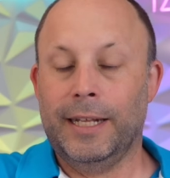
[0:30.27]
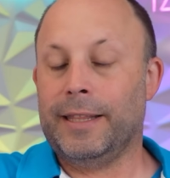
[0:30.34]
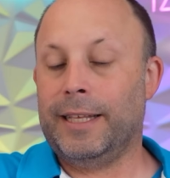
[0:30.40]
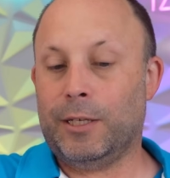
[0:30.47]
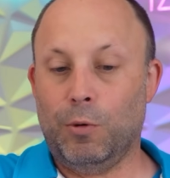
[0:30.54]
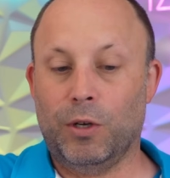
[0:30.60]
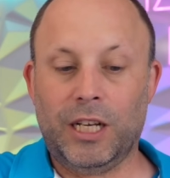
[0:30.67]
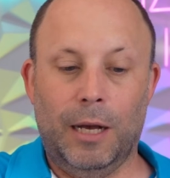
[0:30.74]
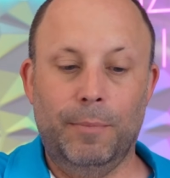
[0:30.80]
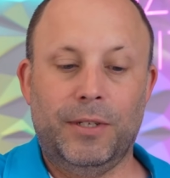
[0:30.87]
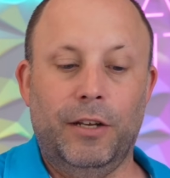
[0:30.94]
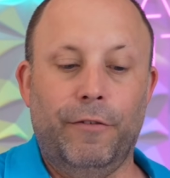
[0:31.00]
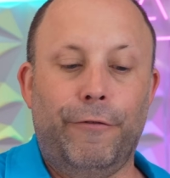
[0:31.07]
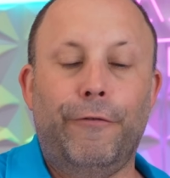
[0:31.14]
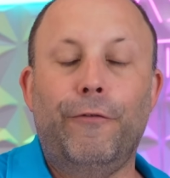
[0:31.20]
This one comes
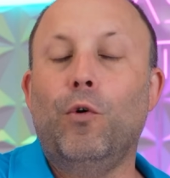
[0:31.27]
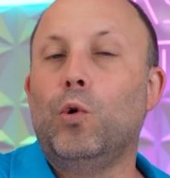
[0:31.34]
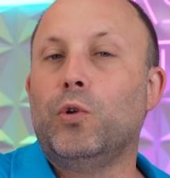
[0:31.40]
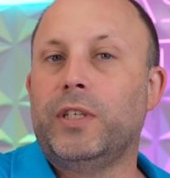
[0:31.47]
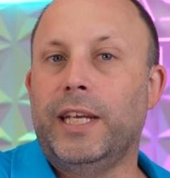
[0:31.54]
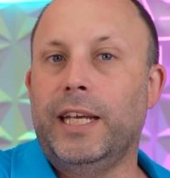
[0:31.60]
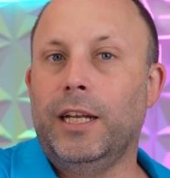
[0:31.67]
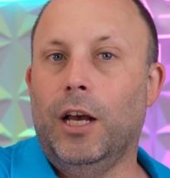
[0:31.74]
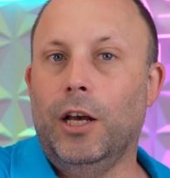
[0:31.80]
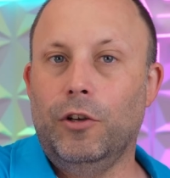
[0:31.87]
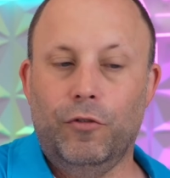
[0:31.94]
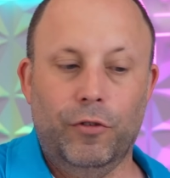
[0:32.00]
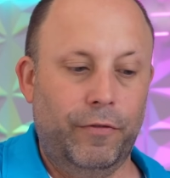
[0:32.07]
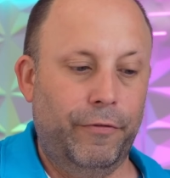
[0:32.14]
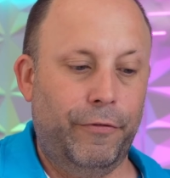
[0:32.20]
in at
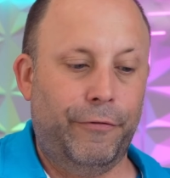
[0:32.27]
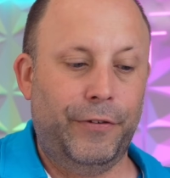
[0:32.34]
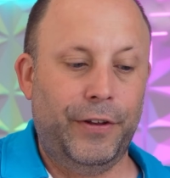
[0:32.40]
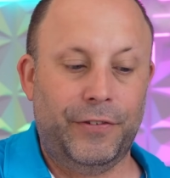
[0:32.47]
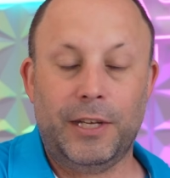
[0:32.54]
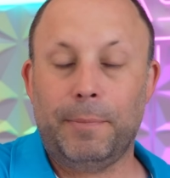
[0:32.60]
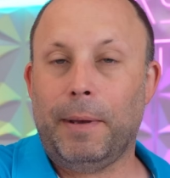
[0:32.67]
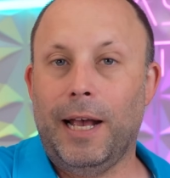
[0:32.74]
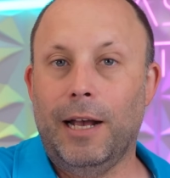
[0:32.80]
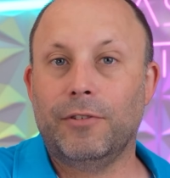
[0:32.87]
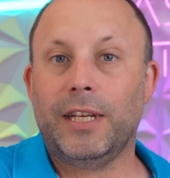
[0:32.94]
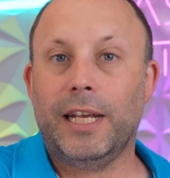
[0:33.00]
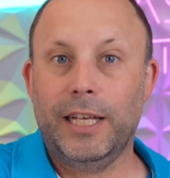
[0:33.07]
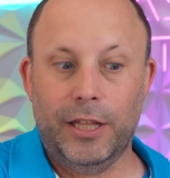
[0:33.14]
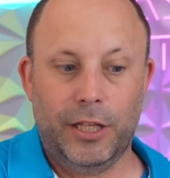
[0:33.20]

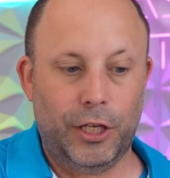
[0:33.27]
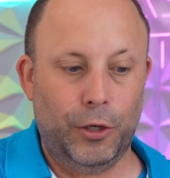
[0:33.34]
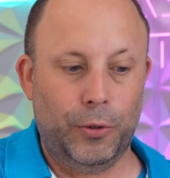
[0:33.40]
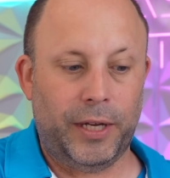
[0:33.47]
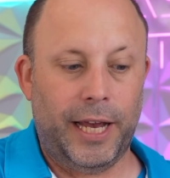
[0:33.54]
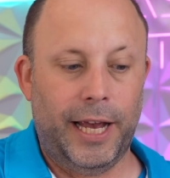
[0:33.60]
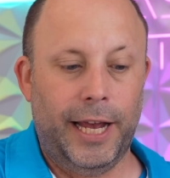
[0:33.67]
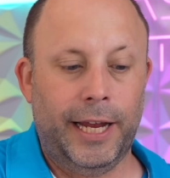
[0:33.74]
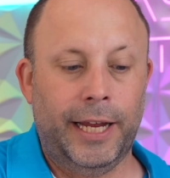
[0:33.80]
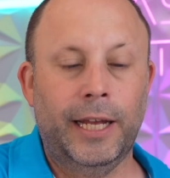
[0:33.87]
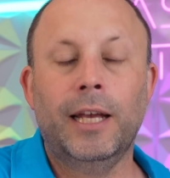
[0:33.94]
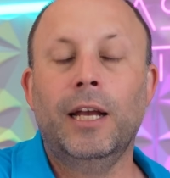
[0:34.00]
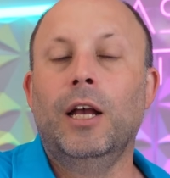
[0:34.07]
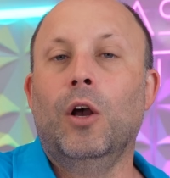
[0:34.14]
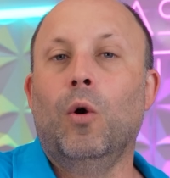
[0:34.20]
£1,450 in the UK
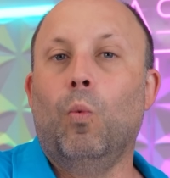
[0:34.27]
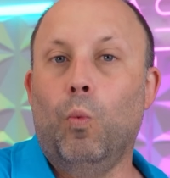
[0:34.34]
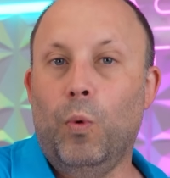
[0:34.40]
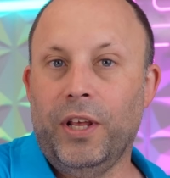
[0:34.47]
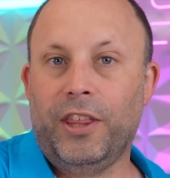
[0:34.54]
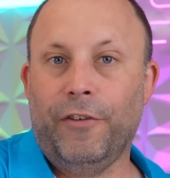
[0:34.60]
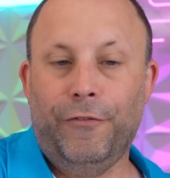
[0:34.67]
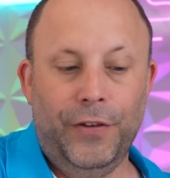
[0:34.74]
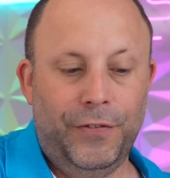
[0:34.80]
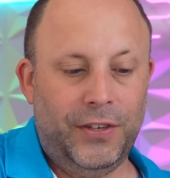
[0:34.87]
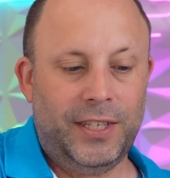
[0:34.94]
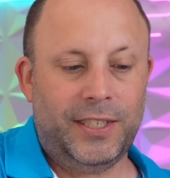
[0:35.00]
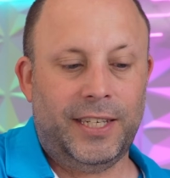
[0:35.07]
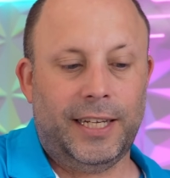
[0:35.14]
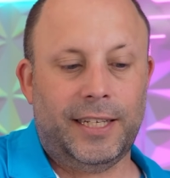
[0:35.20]
with the
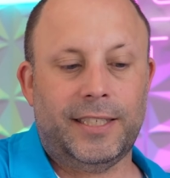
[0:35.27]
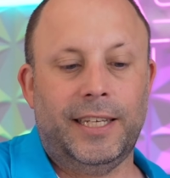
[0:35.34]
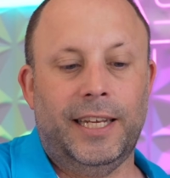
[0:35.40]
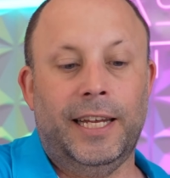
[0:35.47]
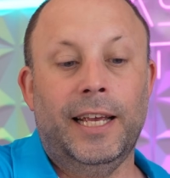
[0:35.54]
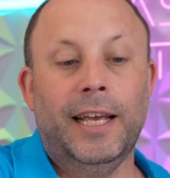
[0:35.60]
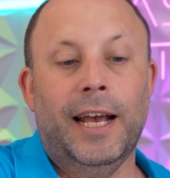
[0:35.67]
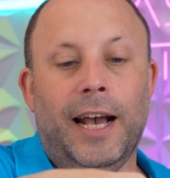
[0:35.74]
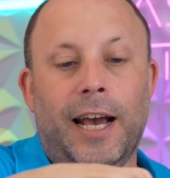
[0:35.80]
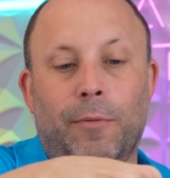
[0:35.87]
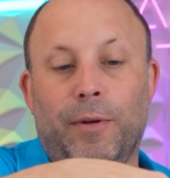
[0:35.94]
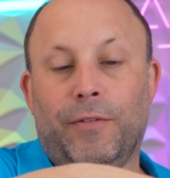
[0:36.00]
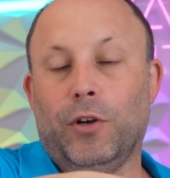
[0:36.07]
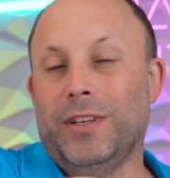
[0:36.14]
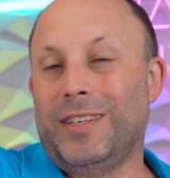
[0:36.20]
5060, and
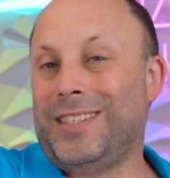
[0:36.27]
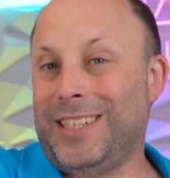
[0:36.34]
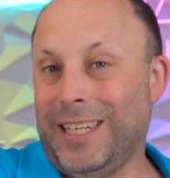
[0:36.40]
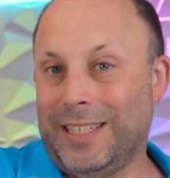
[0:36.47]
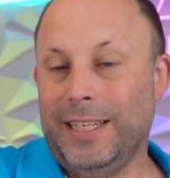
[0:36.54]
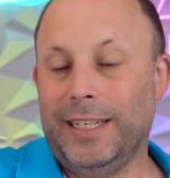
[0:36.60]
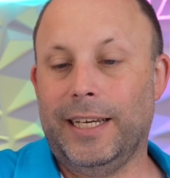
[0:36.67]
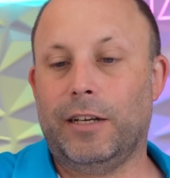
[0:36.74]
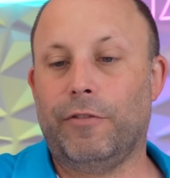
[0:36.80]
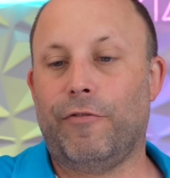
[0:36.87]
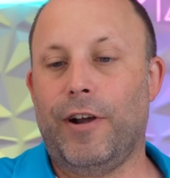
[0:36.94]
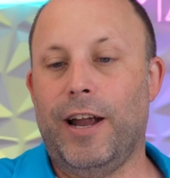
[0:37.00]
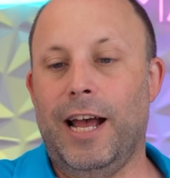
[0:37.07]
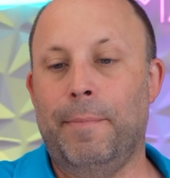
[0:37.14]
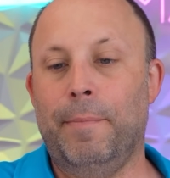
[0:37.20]
we've got 16 gig of
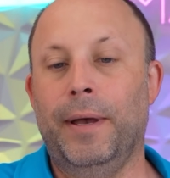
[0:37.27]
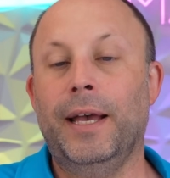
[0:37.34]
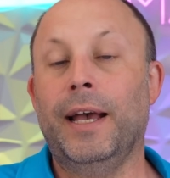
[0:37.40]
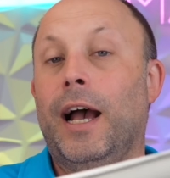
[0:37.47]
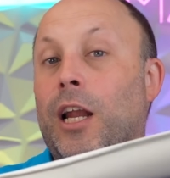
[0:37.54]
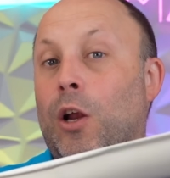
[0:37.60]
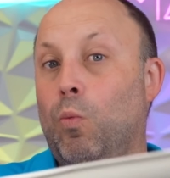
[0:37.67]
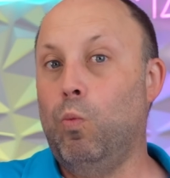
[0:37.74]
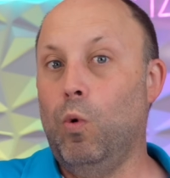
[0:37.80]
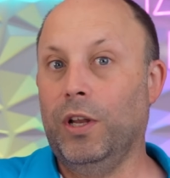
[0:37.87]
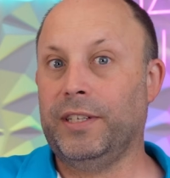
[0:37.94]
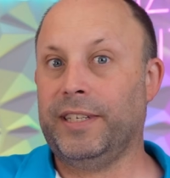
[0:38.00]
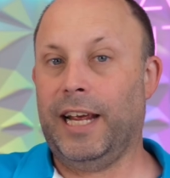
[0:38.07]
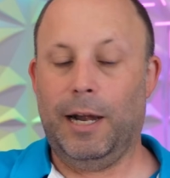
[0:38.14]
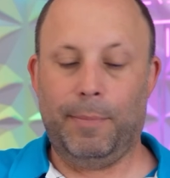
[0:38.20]
RAM and a
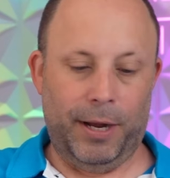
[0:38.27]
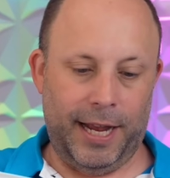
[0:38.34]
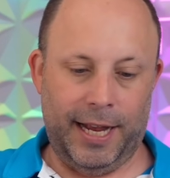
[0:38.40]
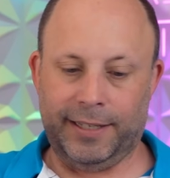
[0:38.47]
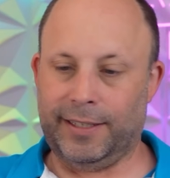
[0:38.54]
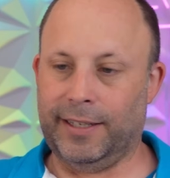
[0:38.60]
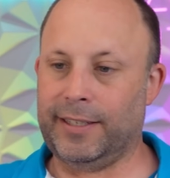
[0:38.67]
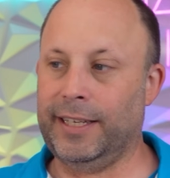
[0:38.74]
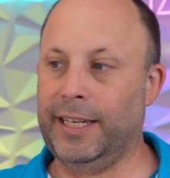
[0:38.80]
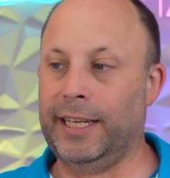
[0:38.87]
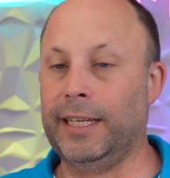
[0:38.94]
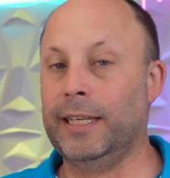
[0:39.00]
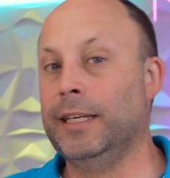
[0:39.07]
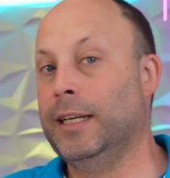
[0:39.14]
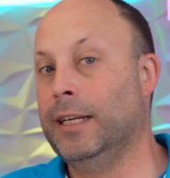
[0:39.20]
1TB
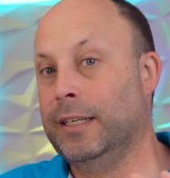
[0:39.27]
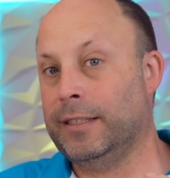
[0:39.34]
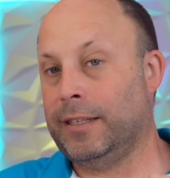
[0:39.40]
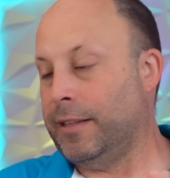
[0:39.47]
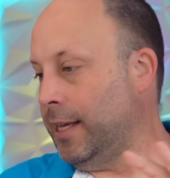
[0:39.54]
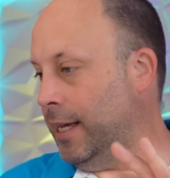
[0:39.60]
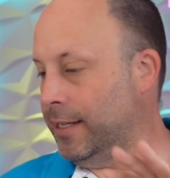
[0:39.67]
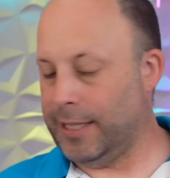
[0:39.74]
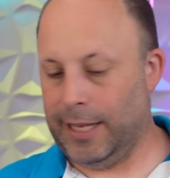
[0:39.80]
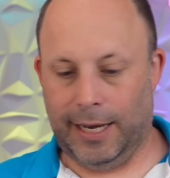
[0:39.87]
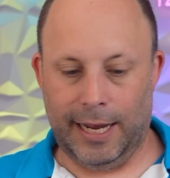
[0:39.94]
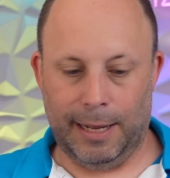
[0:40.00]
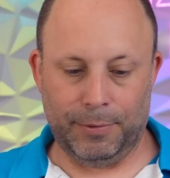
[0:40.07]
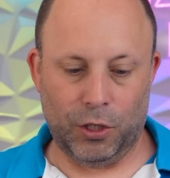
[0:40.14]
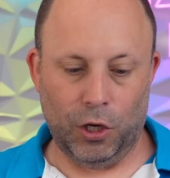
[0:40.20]
SSD. So there's the
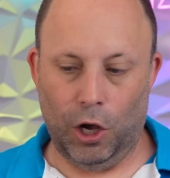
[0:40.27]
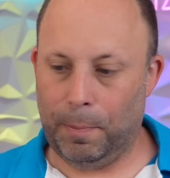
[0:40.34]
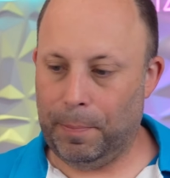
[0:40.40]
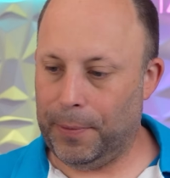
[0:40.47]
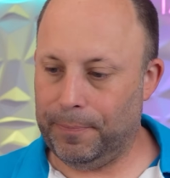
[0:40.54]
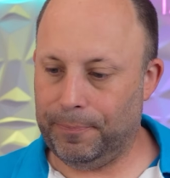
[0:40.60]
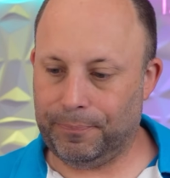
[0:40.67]
laptop.